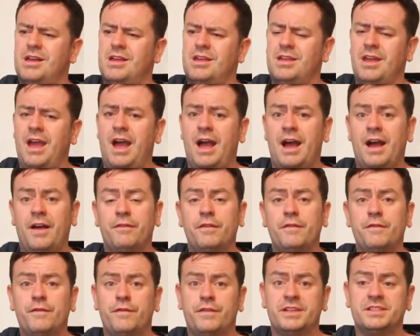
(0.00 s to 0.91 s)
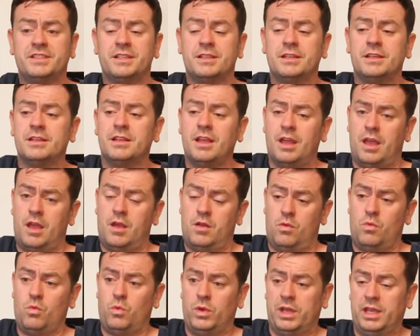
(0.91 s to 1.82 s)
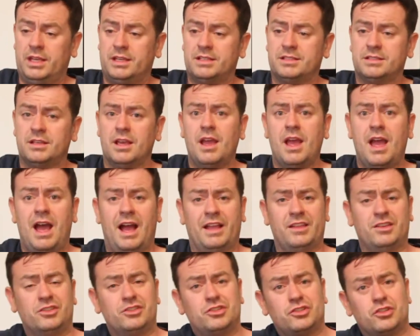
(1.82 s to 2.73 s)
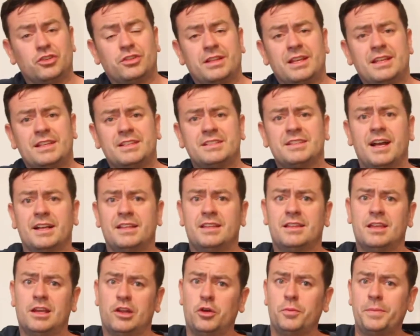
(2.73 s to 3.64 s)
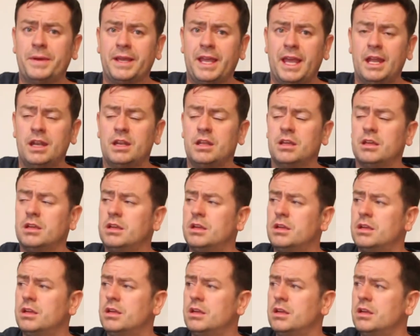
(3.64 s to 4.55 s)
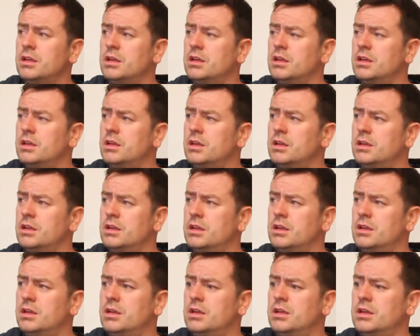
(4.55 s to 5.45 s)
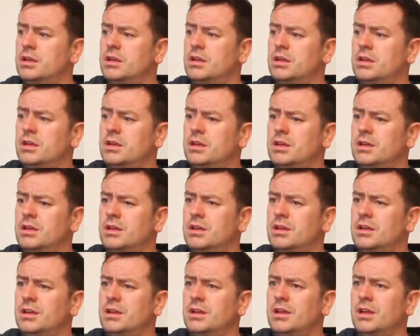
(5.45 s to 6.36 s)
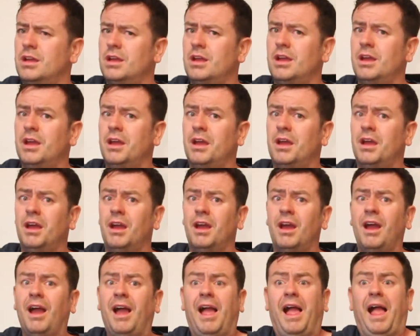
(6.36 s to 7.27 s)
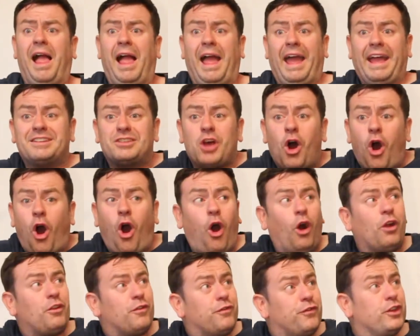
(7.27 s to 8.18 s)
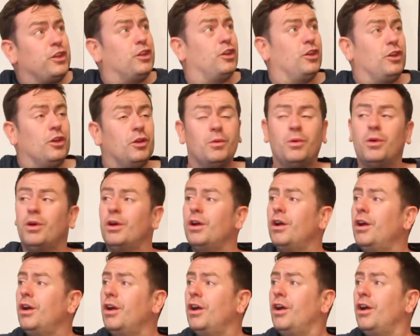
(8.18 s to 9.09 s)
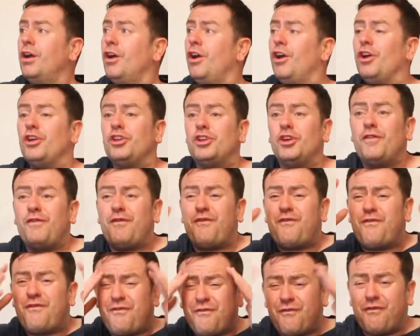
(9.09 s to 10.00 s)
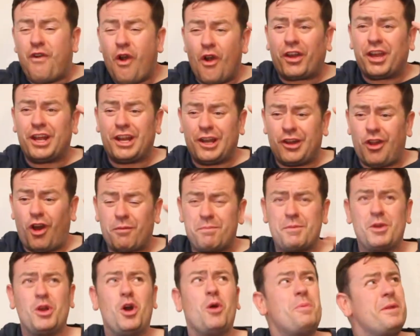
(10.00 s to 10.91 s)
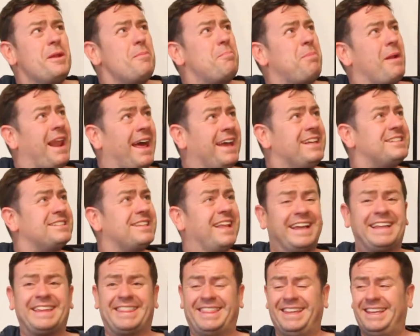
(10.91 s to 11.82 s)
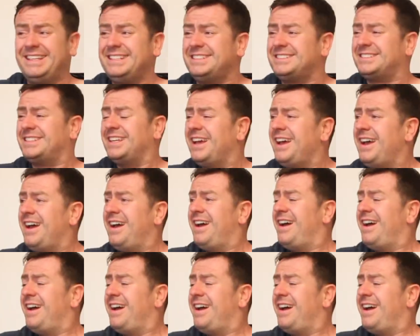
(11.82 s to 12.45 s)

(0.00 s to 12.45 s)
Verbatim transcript: You haven't visited in weeks and you suddenly decide to turn up again. This is hard for me too, you know. It's hard for you! You fucking lock me up in a place like this!